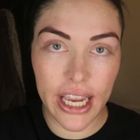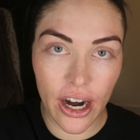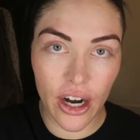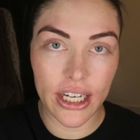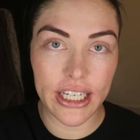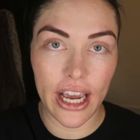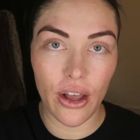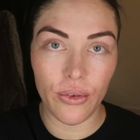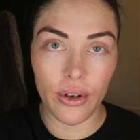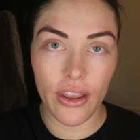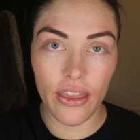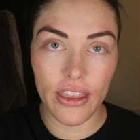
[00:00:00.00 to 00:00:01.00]
tear it
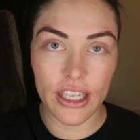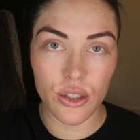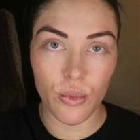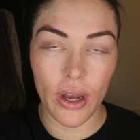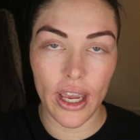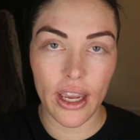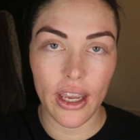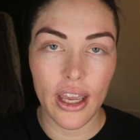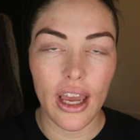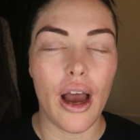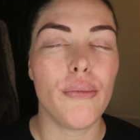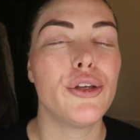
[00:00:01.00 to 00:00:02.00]
down this way.
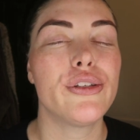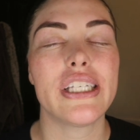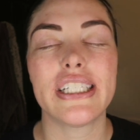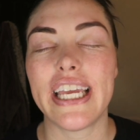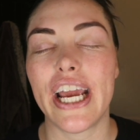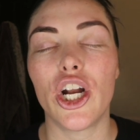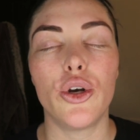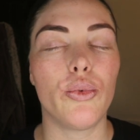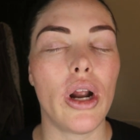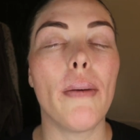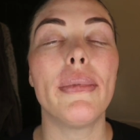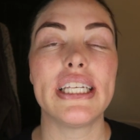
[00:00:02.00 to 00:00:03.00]
I'm using tear
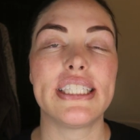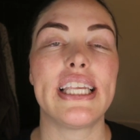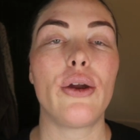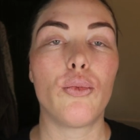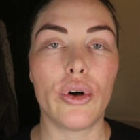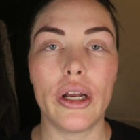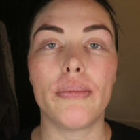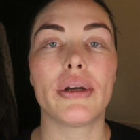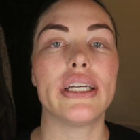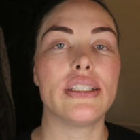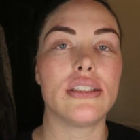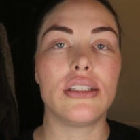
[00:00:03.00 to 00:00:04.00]
and rip. I'm gonna say rip
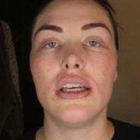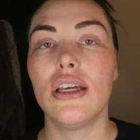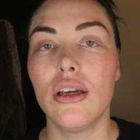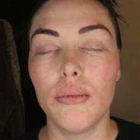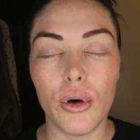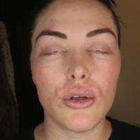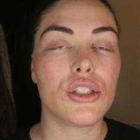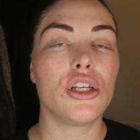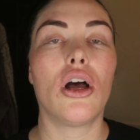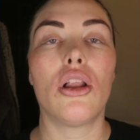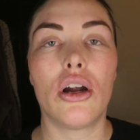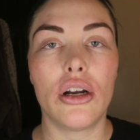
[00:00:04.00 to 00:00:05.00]
because most of
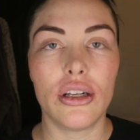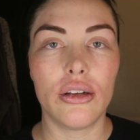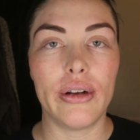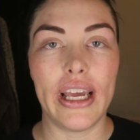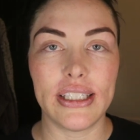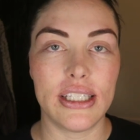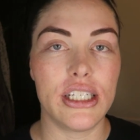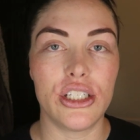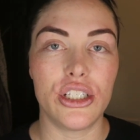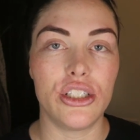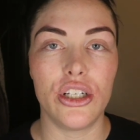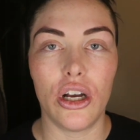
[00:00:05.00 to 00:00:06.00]
y'all aren't
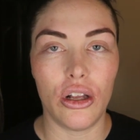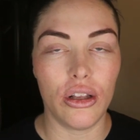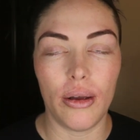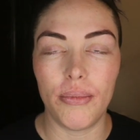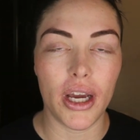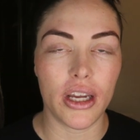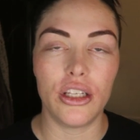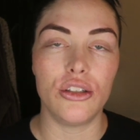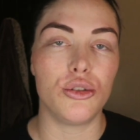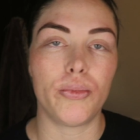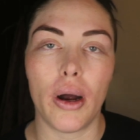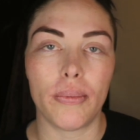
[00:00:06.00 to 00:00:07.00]
estheticians. Y'all, I'm not gonna
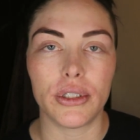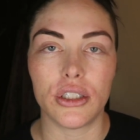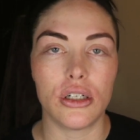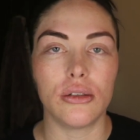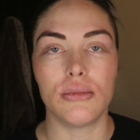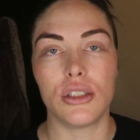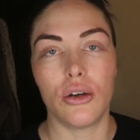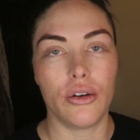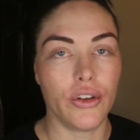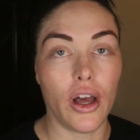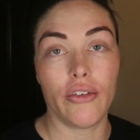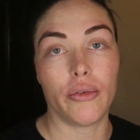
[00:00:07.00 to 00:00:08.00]
use proper terms.
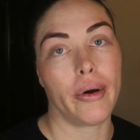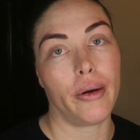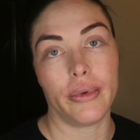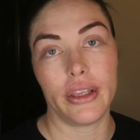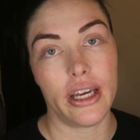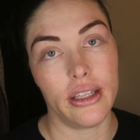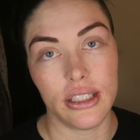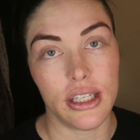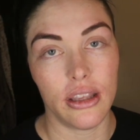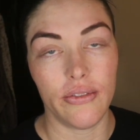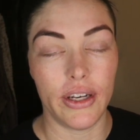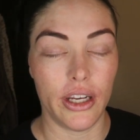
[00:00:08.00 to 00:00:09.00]
So if y'all have a problem with that, this
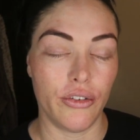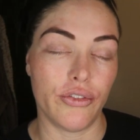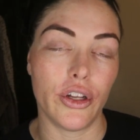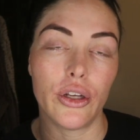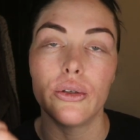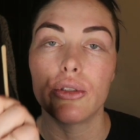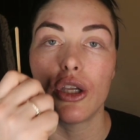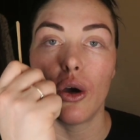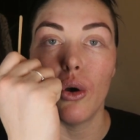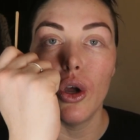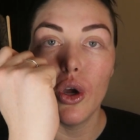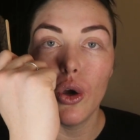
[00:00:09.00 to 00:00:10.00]
ain't the video for you.
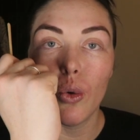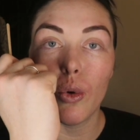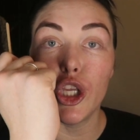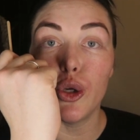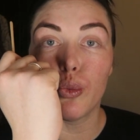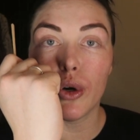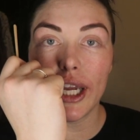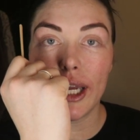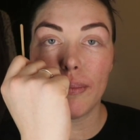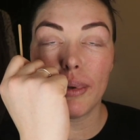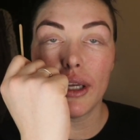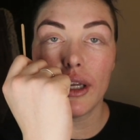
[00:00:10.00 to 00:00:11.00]
So when you
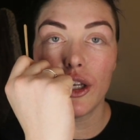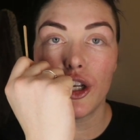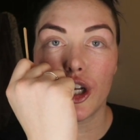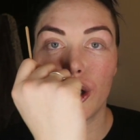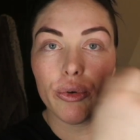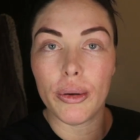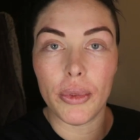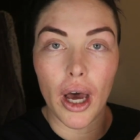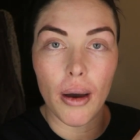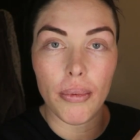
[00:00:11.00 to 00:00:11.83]
rip, you're gonna rip the